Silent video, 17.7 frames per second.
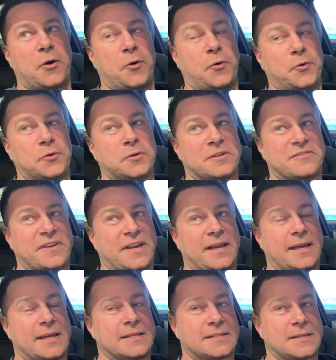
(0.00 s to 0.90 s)
all of
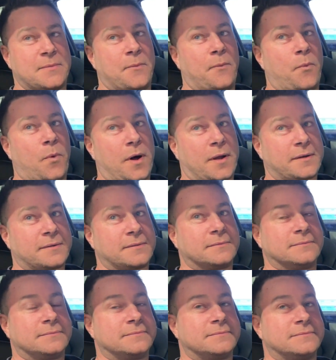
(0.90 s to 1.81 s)
it is in one